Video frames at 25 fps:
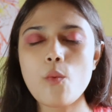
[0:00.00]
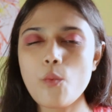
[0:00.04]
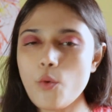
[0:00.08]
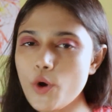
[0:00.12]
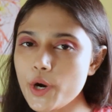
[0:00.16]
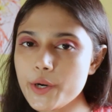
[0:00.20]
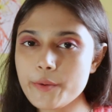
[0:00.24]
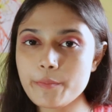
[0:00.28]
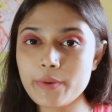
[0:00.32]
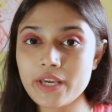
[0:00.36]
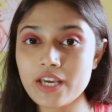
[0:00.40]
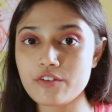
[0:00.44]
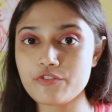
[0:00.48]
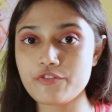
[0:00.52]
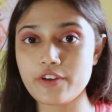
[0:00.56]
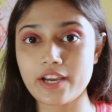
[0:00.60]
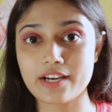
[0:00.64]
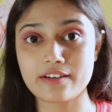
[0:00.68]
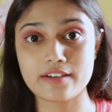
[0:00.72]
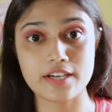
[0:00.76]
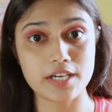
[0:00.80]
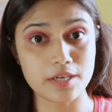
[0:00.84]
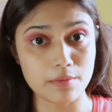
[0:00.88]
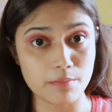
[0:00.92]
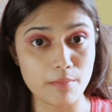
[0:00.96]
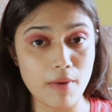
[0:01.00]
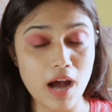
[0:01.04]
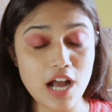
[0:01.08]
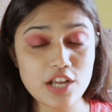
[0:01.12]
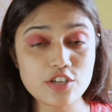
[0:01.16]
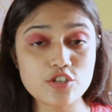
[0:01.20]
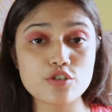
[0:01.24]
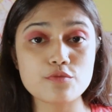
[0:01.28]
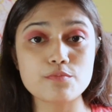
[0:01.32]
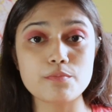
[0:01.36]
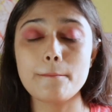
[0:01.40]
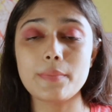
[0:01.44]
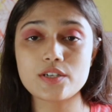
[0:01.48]
won't be affected
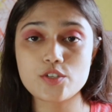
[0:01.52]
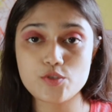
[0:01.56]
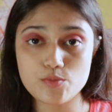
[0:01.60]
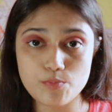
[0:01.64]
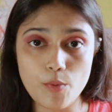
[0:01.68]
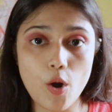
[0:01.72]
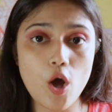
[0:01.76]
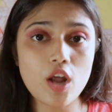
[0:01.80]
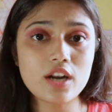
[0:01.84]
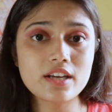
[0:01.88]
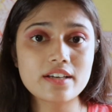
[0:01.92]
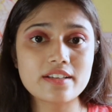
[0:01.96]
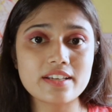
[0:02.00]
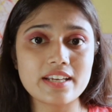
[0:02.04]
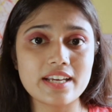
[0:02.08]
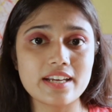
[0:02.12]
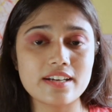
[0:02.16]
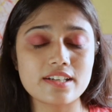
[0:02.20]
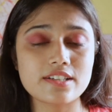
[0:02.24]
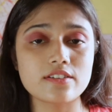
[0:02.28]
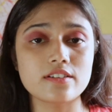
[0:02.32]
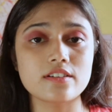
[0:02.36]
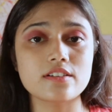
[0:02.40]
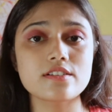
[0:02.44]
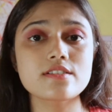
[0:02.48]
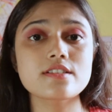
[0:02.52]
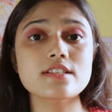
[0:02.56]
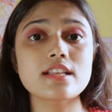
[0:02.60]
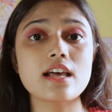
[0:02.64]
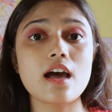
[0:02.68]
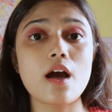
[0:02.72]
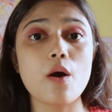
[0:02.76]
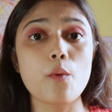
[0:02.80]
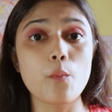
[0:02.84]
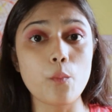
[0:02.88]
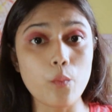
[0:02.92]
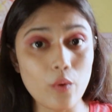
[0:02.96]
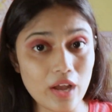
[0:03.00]
much, but small creators
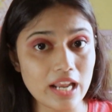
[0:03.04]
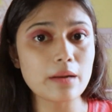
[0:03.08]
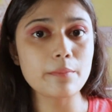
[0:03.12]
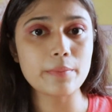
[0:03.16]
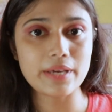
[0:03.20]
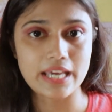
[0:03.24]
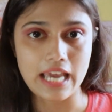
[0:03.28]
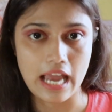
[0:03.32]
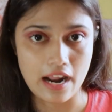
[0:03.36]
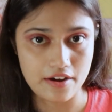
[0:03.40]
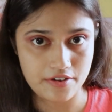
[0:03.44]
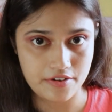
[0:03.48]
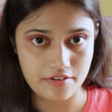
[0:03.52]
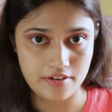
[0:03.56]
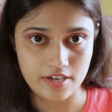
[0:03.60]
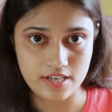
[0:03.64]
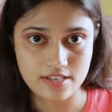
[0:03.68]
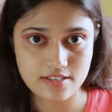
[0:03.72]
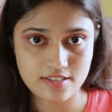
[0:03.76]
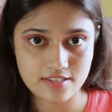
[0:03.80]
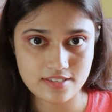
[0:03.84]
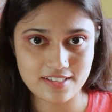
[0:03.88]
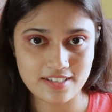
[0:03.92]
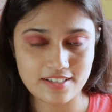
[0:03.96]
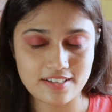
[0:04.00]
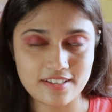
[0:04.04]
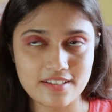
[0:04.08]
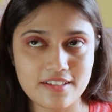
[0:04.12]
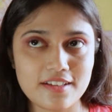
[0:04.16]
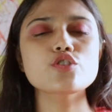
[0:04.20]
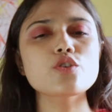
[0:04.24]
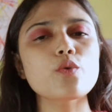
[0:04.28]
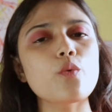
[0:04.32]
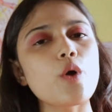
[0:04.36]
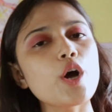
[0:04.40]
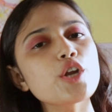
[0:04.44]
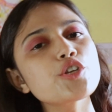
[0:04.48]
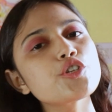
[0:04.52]
will be at risk.
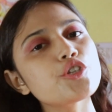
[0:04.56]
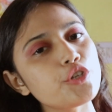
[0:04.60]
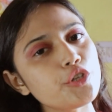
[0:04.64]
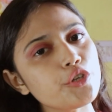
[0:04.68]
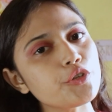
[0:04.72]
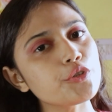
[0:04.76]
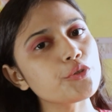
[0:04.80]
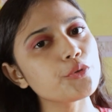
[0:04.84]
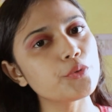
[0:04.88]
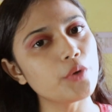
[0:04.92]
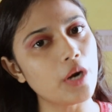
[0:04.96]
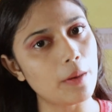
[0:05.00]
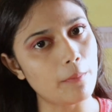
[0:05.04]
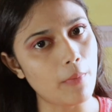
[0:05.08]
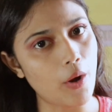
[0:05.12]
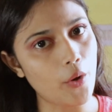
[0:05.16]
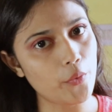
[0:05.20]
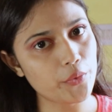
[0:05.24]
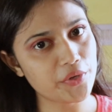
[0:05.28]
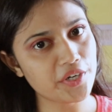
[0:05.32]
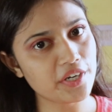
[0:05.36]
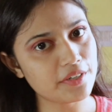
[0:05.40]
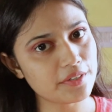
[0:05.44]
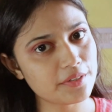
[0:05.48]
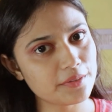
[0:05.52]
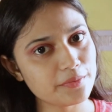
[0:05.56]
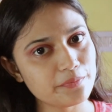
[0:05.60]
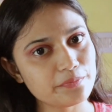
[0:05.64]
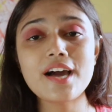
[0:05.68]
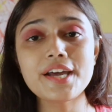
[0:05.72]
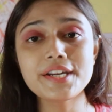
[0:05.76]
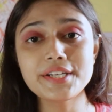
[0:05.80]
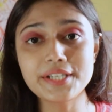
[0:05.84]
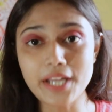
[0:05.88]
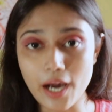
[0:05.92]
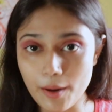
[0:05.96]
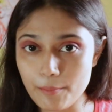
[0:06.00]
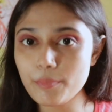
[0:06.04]
So what should you do about it?
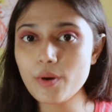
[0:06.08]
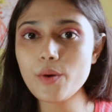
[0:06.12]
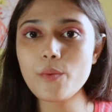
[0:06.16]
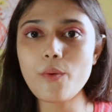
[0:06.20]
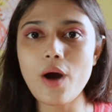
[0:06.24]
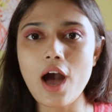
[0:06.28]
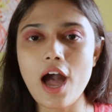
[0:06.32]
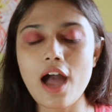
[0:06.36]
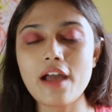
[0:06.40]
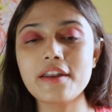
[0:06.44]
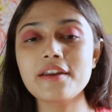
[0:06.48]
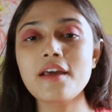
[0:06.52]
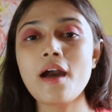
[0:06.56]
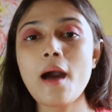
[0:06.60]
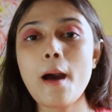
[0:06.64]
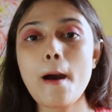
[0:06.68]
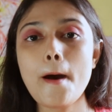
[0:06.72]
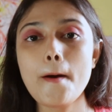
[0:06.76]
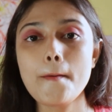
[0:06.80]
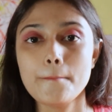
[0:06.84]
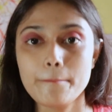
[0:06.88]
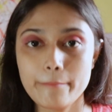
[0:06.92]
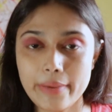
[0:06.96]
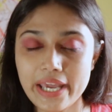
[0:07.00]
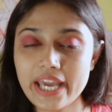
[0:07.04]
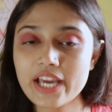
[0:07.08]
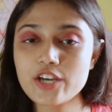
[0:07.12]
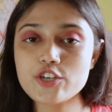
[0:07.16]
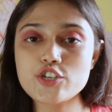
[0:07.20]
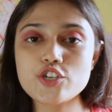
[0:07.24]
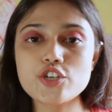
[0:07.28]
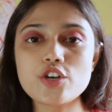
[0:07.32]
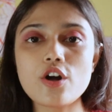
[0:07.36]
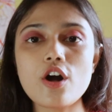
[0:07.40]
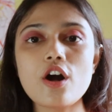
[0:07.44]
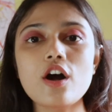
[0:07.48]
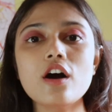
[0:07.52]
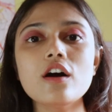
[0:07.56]
Number one, make
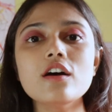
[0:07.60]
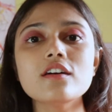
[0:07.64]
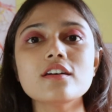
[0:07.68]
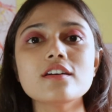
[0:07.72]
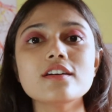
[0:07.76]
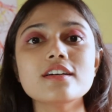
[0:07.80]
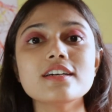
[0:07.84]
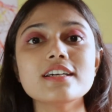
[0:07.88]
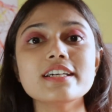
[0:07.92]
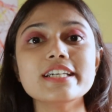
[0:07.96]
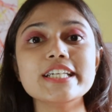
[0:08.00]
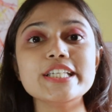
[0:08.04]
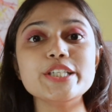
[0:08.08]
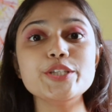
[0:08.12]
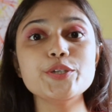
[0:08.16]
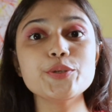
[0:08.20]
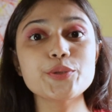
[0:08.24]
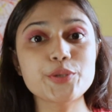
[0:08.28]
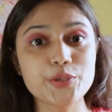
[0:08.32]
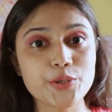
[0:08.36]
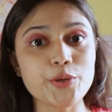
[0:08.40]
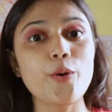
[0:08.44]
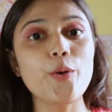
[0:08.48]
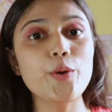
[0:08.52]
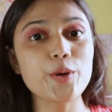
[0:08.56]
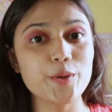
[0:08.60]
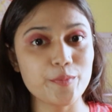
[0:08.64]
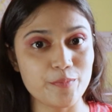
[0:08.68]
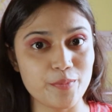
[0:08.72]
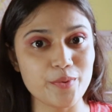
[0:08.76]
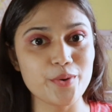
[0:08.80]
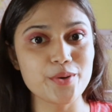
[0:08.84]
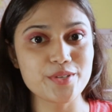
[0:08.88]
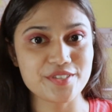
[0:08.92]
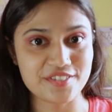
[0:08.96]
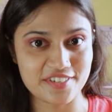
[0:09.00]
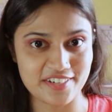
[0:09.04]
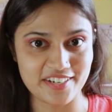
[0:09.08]
sure you don't
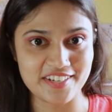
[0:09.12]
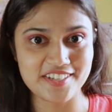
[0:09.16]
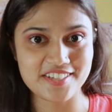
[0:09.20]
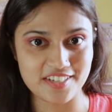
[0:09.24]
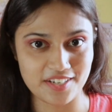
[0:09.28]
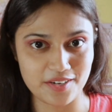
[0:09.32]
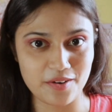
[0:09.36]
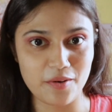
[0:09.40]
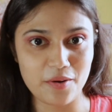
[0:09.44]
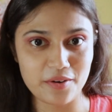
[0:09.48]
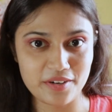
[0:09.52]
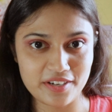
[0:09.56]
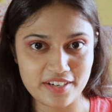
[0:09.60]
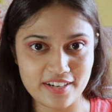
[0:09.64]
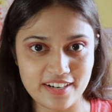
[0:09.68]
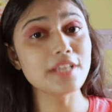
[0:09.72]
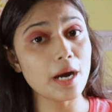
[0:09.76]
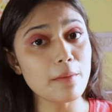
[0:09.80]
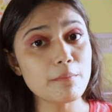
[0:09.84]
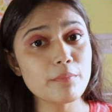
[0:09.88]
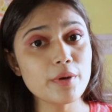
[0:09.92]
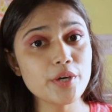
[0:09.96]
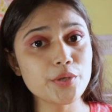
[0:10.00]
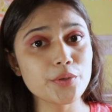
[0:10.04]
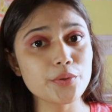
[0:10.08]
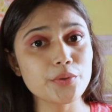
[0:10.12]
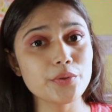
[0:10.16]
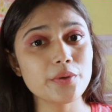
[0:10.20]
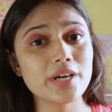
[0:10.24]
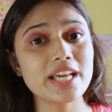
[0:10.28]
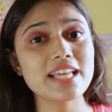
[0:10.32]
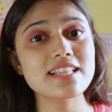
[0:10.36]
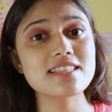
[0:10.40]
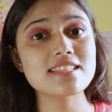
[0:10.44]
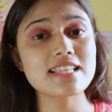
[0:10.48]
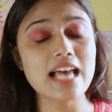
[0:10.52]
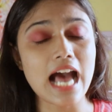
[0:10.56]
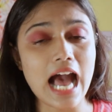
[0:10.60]
post cringy content. Number two,
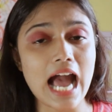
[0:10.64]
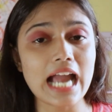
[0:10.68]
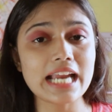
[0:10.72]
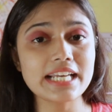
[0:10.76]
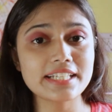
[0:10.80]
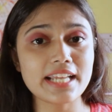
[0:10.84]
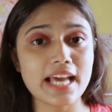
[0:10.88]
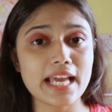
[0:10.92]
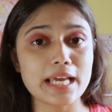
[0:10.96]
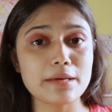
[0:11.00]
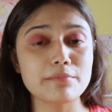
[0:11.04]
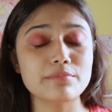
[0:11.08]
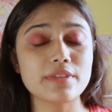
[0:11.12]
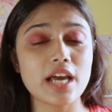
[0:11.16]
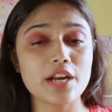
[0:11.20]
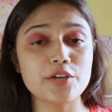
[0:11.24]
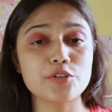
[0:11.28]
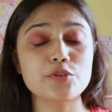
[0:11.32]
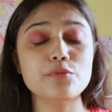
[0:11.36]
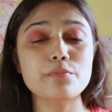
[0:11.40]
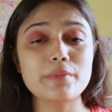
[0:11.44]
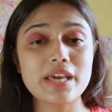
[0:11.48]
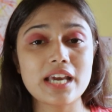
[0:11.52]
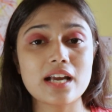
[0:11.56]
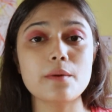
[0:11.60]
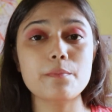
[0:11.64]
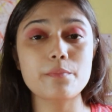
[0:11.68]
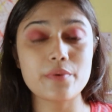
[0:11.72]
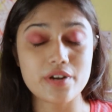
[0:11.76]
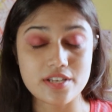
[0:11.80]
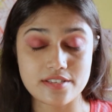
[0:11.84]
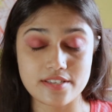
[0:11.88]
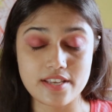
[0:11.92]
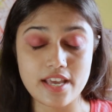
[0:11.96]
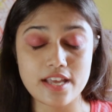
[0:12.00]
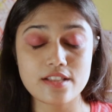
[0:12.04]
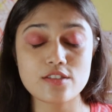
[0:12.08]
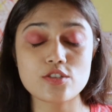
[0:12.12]
it's high time that you make a
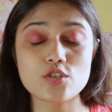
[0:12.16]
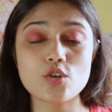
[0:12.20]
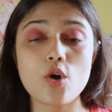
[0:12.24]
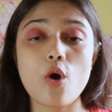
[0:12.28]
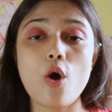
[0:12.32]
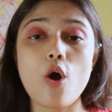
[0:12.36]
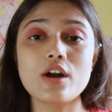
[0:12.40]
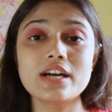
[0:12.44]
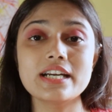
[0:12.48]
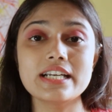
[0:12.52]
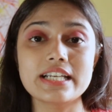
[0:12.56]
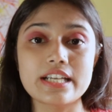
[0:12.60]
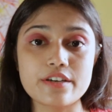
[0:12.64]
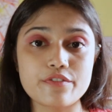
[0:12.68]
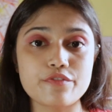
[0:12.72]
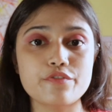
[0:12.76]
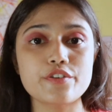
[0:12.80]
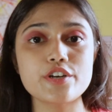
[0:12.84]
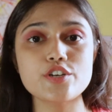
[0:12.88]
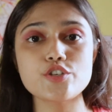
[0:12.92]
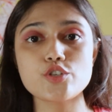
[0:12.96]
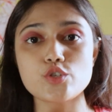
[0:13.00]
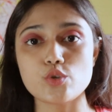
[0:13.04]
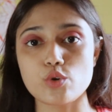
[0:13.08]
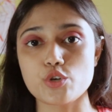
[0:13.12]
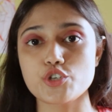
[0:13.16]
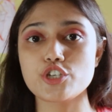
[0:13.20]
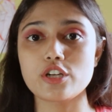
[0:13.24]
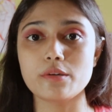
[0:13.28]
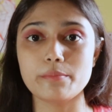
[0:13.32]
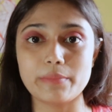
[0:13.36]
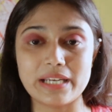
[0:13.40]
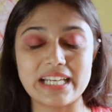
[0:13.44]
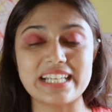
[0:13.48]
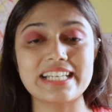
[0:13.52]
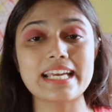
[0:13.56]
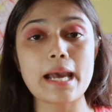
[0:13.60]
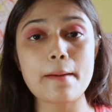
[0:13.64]
presence on different social
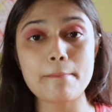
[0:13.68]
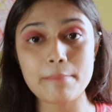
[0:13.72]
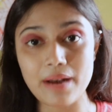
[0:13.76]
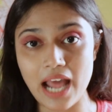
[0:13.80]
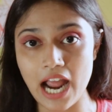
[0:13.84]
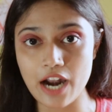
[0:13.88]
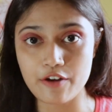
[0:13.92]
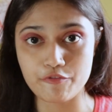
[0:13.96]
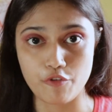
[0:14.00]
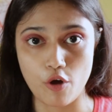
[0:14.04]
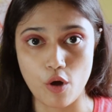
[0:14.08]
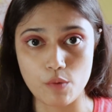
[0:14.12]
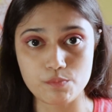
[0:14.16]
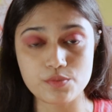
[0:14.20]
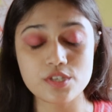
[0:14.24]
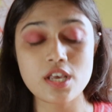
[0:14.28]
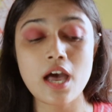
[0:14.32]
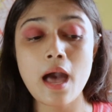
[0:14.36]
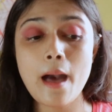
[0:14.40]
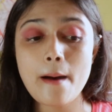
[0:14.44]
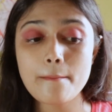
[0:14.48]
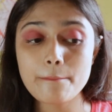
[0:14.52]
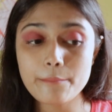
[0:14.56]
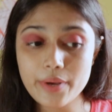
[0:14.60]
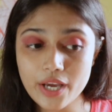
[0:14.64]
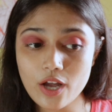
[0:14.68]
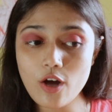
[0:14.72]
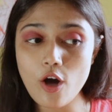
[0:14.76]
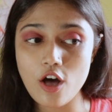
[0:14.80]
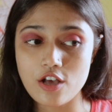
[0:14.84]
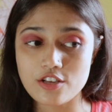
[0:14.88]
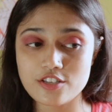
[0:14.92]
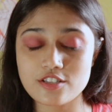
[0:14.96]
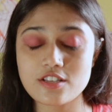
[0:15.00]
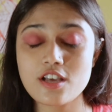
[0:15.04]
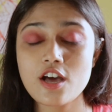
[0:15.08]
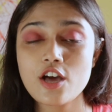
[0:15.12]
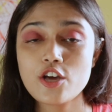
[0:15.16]
media platforms,
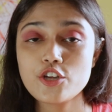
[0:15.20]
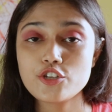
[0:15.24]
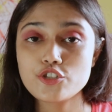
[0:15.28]
because